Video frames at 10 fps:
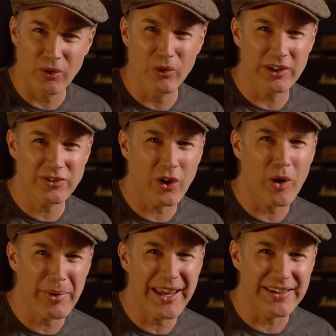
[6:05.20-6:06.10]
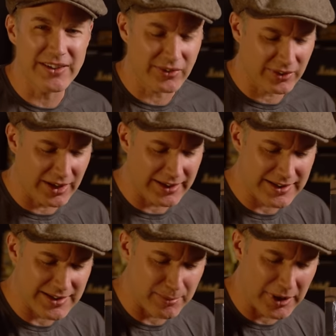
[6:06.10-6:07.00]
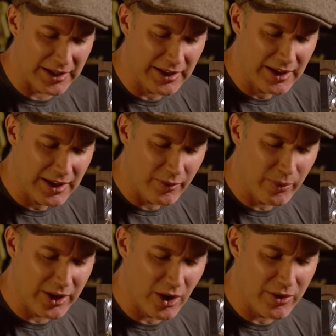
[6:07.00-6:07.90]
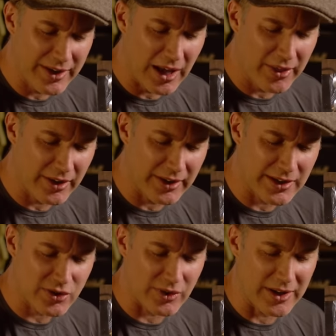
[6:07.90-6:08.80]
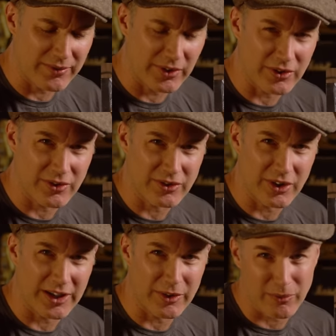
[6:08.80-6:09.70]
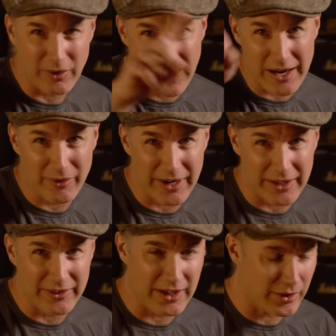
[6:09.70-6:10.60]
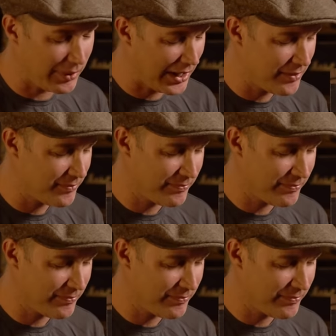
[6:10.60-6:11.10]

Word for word: All the top end has kind of disappeared. If we go the other extreme, so turning it right around the other way,